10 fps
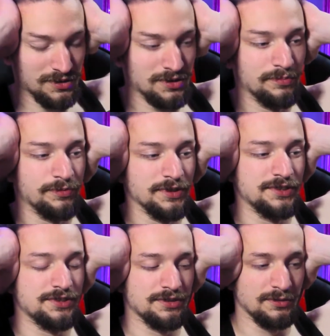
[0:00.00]
Hopefully
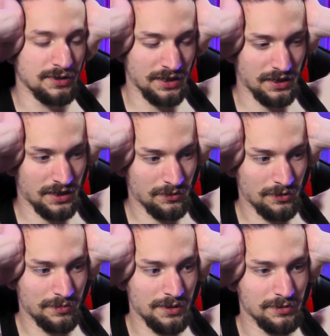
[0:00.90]
soon I
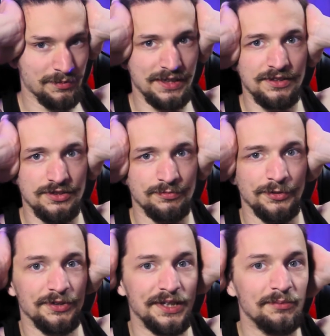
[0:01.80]
will be able to make this a
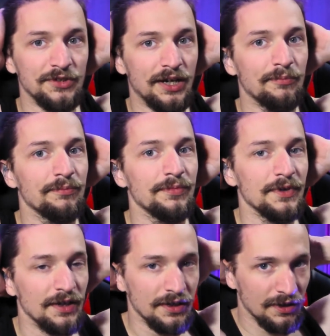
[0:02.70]
full-time job.
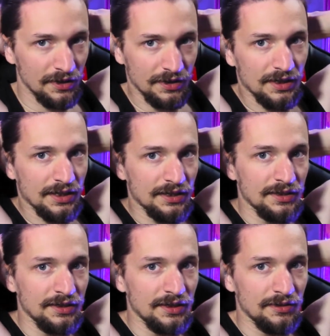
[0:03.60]

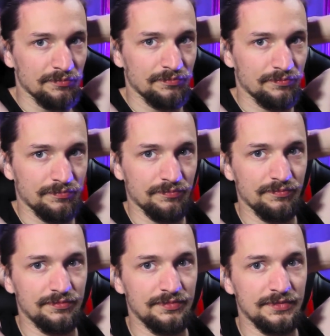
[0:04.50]
And
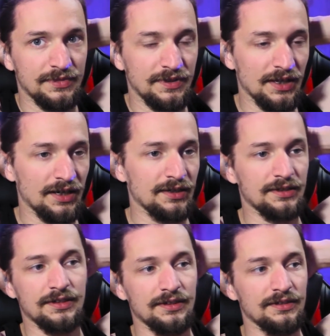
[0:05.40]
then
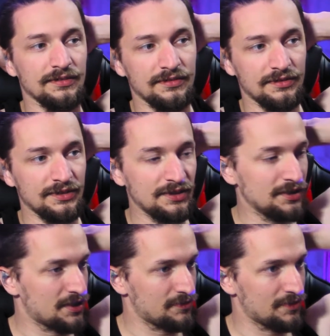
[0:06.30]
I can,
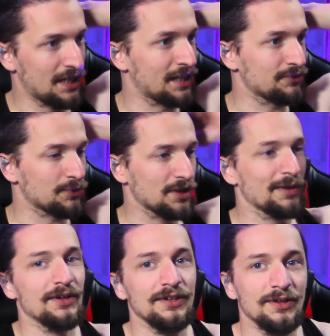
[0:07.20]
you know, not have to worry
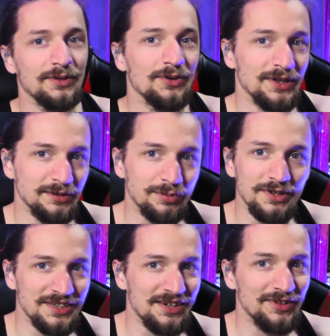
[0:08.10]
about, you know, going to
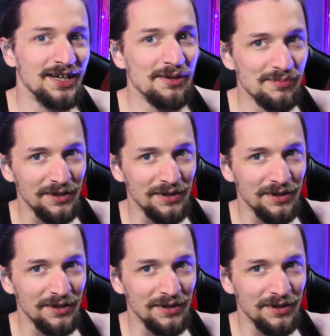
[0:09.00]
prison every day.